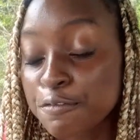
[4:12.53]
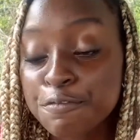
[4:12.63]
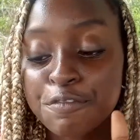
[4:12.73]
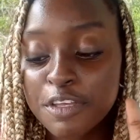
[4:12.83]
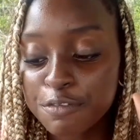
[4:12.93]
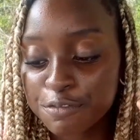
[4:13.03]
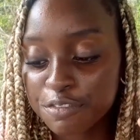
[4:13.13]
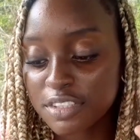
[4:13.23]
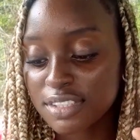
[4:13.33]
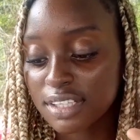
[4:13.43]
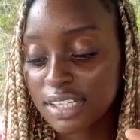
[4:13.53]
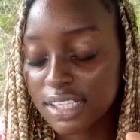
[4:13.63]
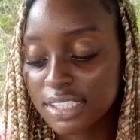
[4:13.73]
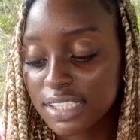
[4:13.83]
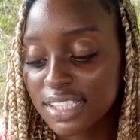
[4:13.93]
Fifth,
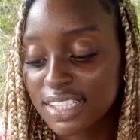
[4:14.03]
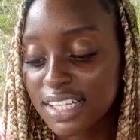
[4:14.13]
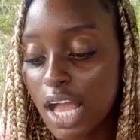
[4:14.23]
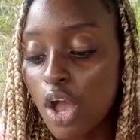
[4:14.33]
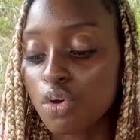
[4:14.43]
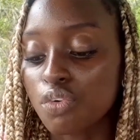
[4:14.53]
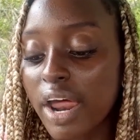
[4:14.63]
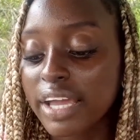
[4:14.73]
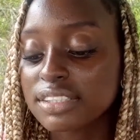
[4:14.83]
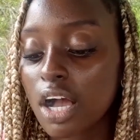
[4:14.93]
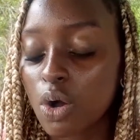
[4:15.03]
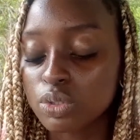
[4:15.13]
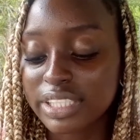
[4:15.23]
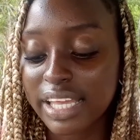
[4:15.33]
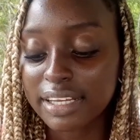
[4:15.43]
write
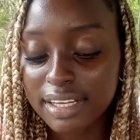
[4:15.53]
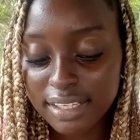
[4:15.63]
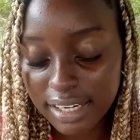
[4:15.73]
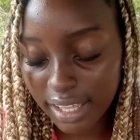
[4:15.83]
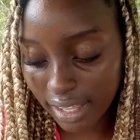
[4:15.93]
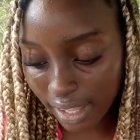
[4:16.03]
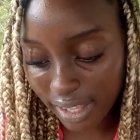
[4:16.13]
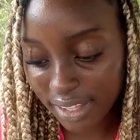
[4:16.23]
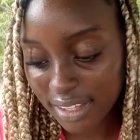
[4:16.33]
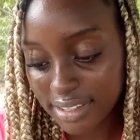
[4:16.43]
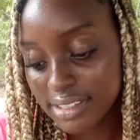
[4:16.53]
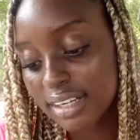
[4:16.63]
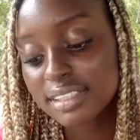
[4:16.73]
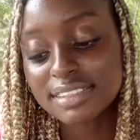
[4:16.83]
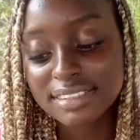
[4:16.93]
out a clear,
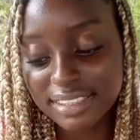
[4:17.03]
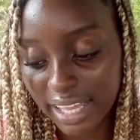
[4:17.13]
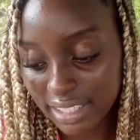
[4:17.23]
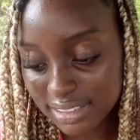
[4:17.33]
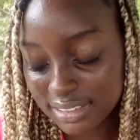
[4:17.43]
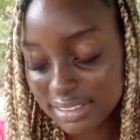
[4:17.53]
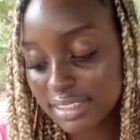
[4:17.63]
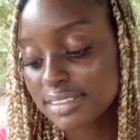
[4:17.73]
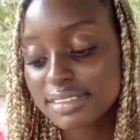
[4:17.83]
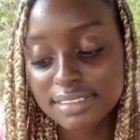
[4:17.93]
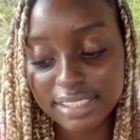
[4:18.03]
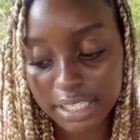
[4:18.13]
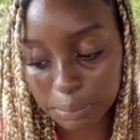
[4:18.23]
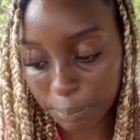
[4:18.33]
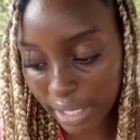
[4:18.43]
concise
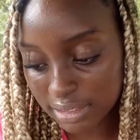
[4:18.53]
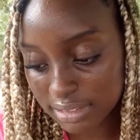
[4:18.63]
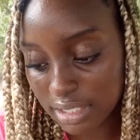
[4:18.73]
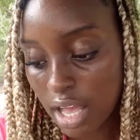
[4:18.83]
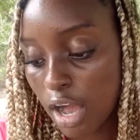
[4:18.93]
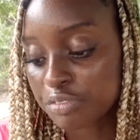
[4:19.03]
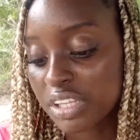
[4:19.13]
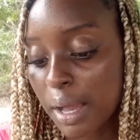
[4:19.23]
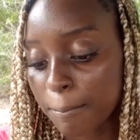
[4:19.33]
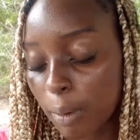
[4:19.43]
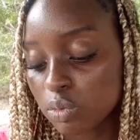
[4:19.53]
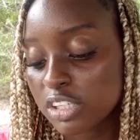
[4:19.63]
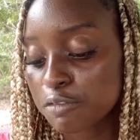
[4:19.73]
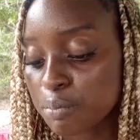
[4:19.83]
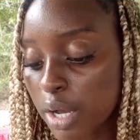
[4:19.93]
statement of the amount
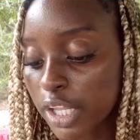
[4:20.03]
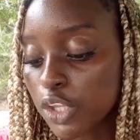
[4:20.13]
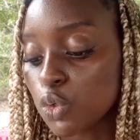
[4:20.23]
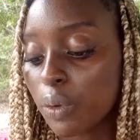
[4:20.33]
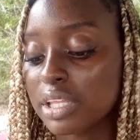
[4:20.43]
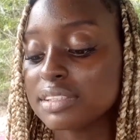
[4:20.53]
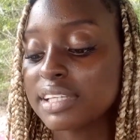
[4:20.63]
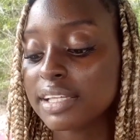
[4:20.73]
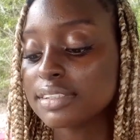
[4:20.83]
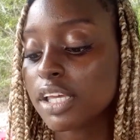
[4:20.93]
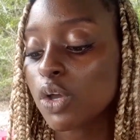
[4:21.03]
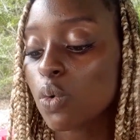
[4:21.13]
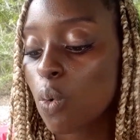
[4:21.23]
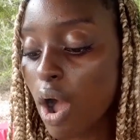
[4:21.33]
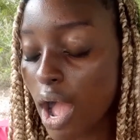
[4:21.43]
of money you intend to
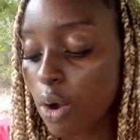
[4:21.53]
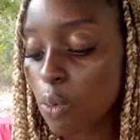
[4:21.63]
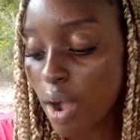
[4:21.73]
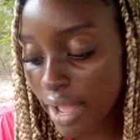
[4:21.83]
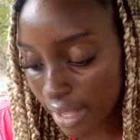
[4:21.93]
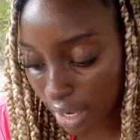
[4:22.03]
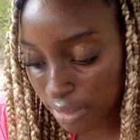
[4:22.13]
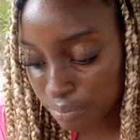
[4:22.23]
acquire.